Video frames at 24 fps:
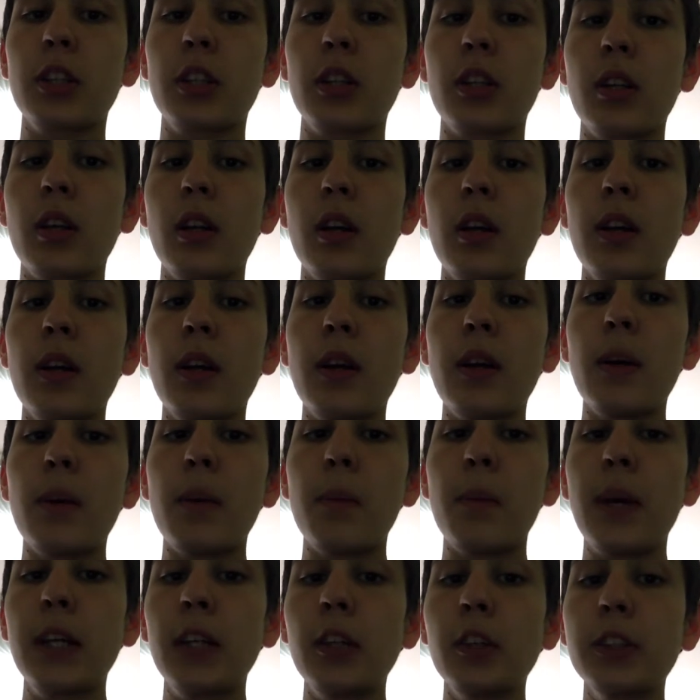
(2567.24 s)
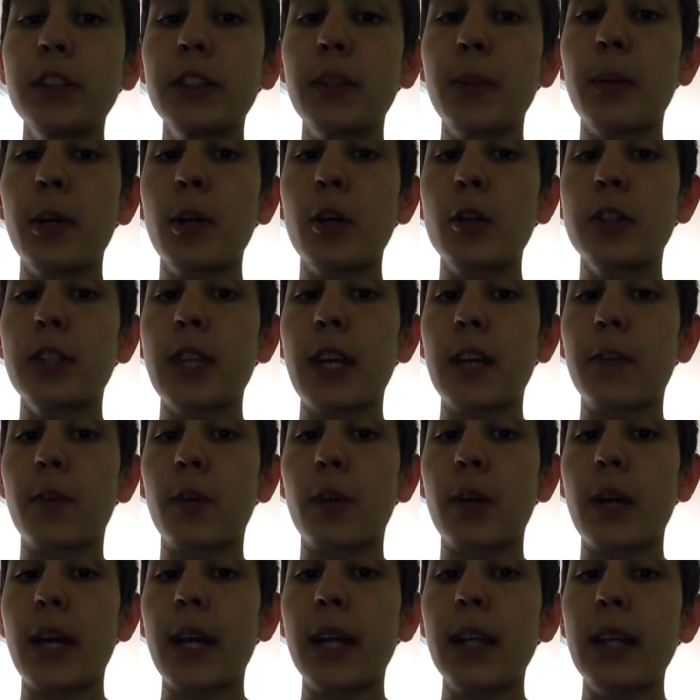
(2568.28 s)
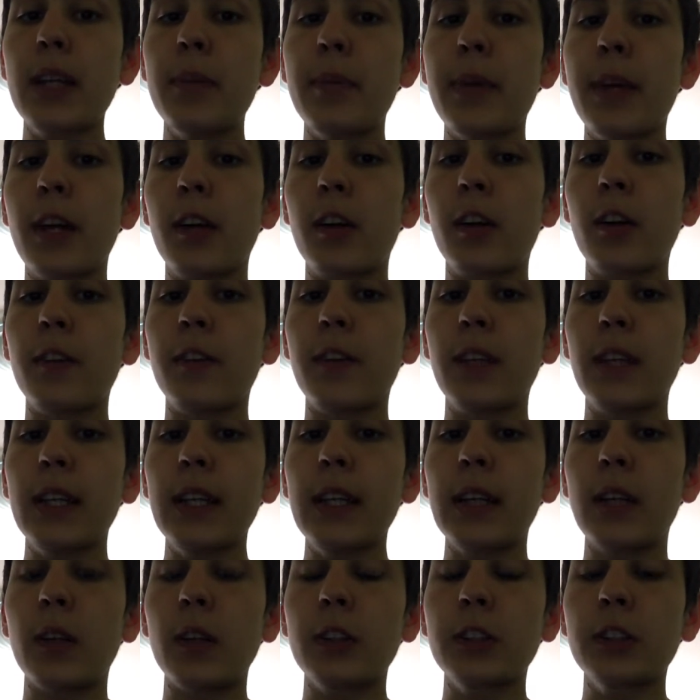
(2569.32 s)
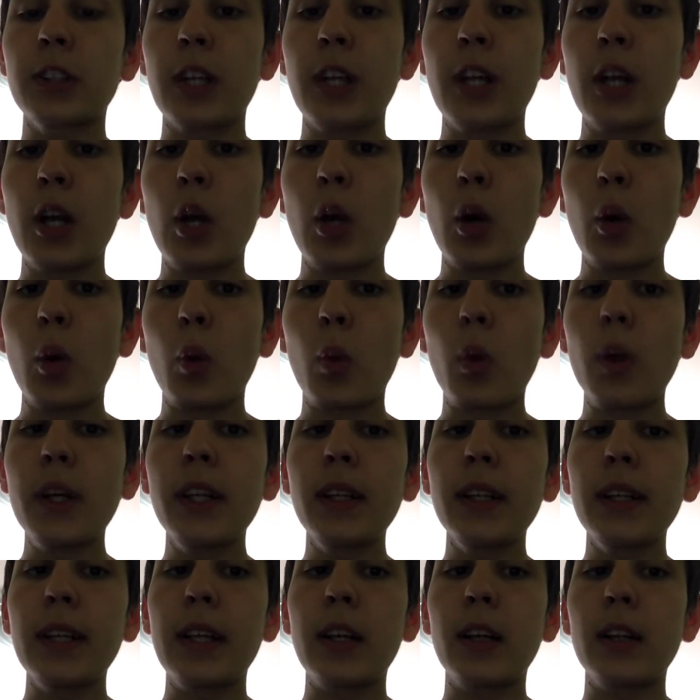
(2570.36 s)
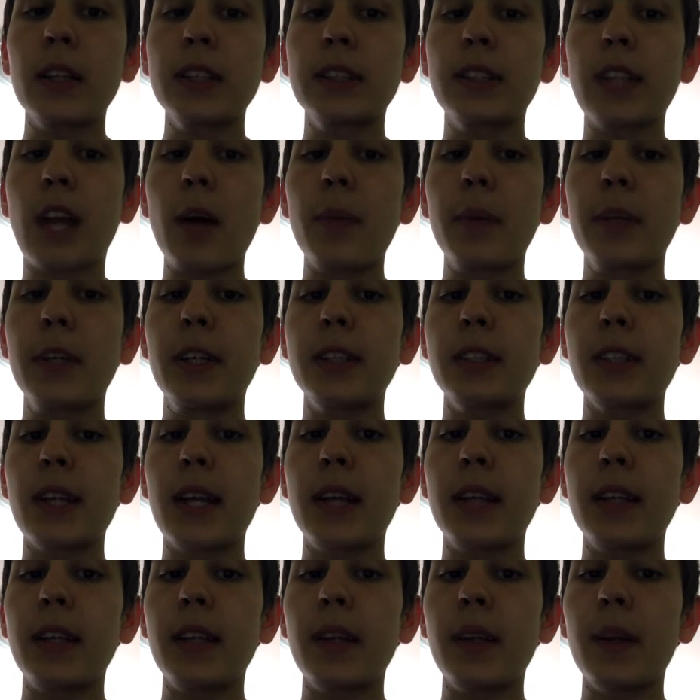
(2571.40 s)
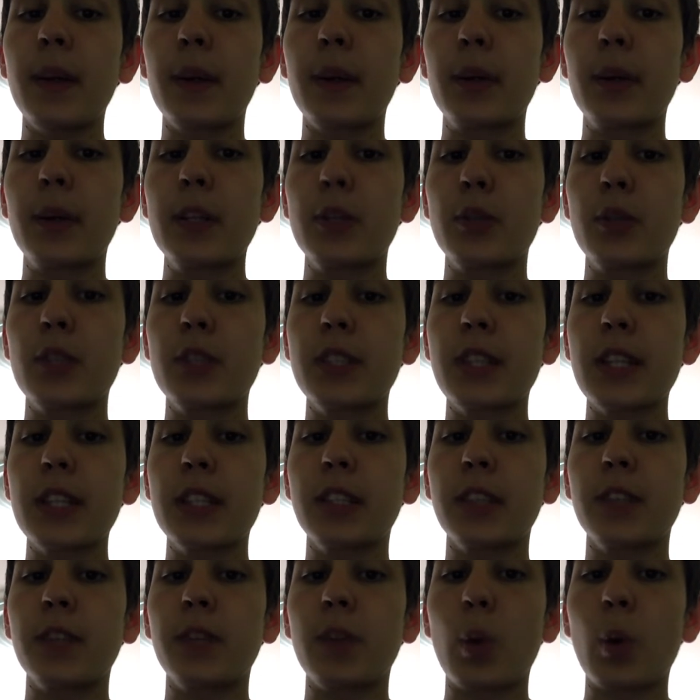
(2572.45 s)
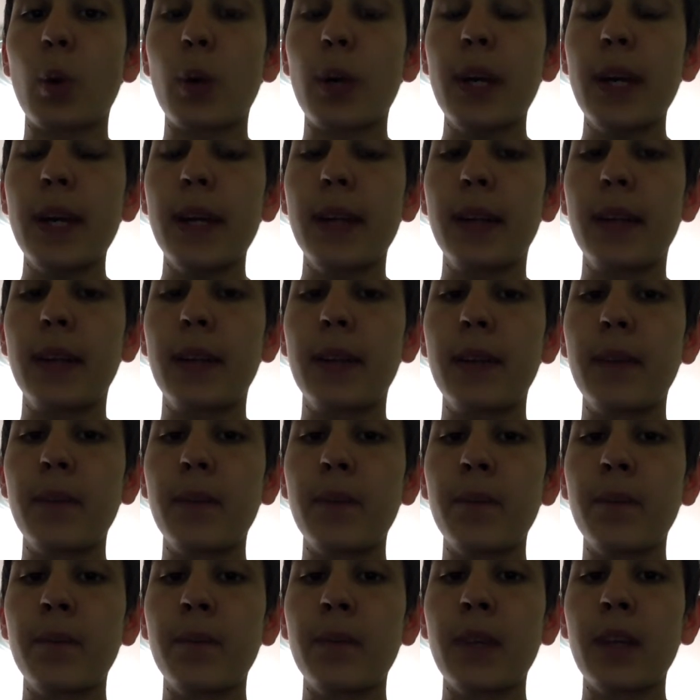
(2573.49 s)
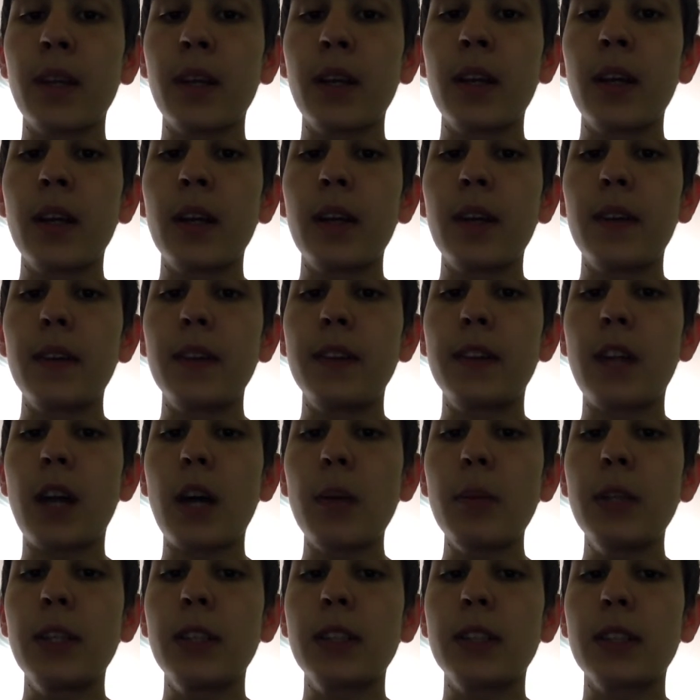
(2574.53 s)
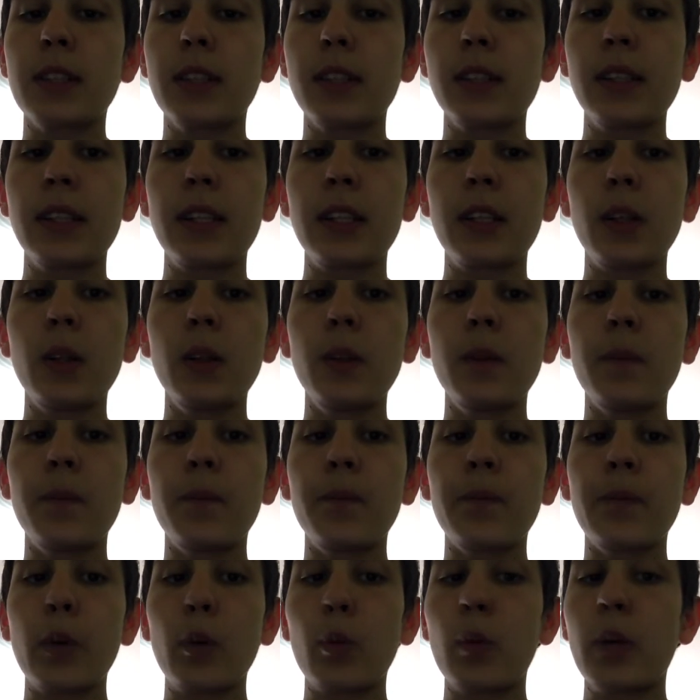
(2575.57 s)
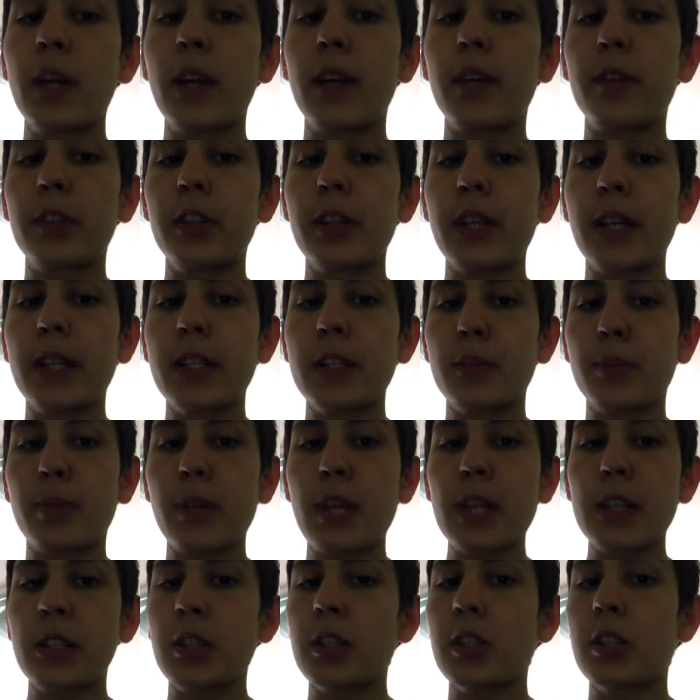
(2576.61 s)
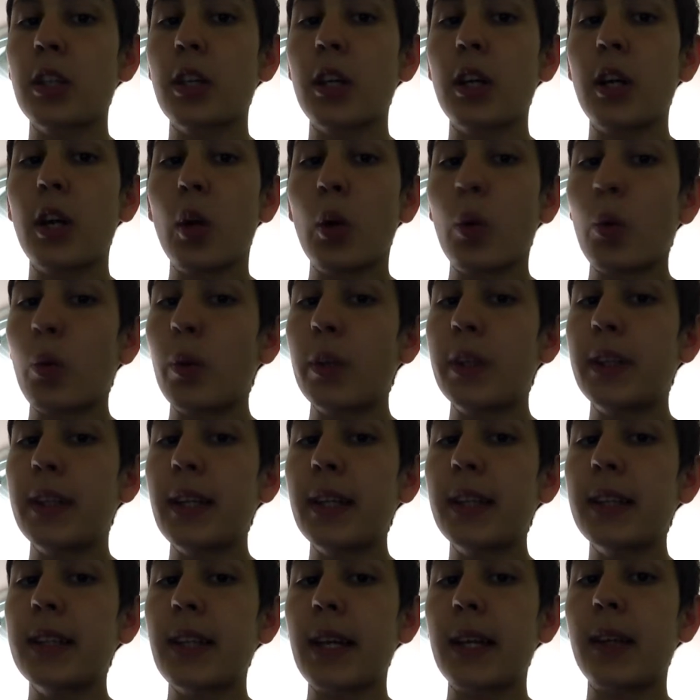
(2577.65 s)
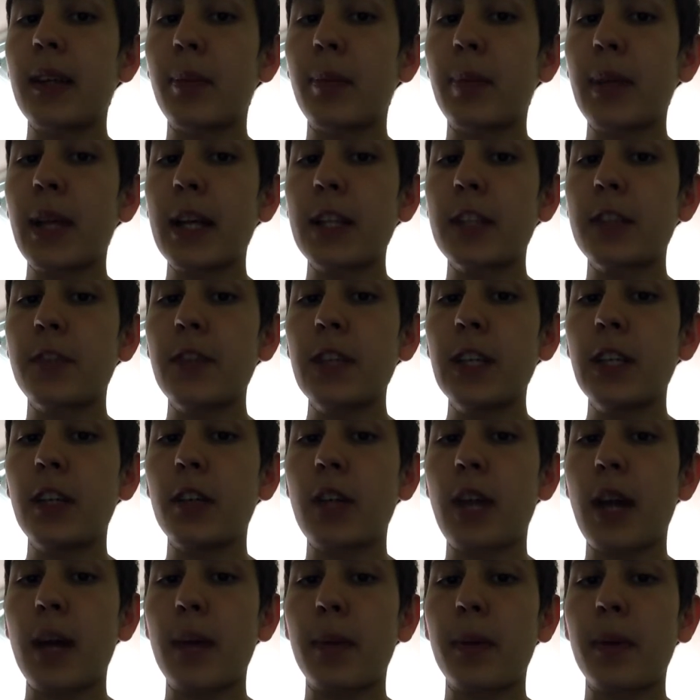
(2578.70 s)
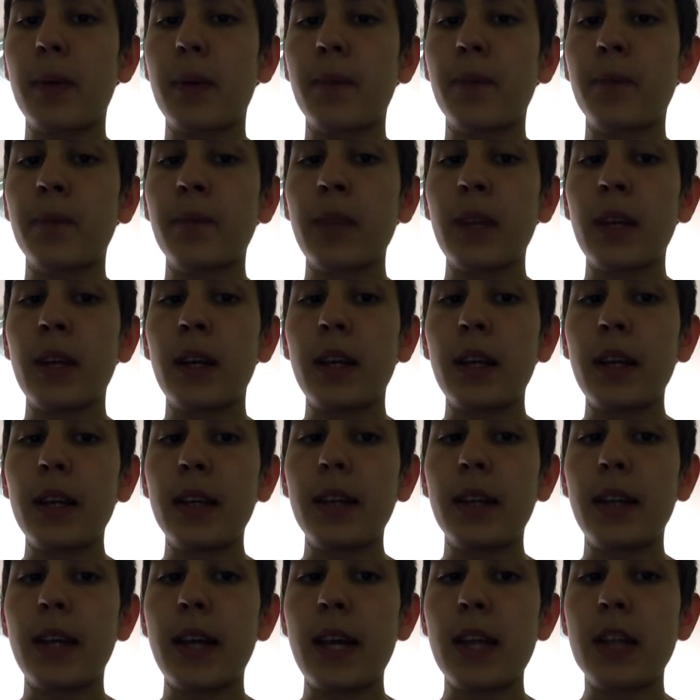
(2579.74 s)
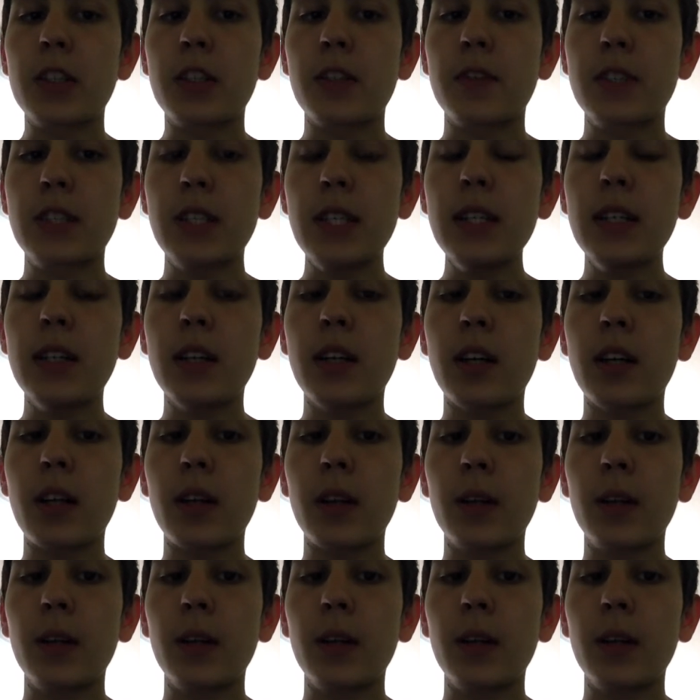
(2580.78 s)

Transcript: Mendel supposed that for any pair of alleles, one allele is dominant and the other is recessive or hidden. The dominant allele, whenever it is present, would dictate the plant's phenotype. In the case of seed color, the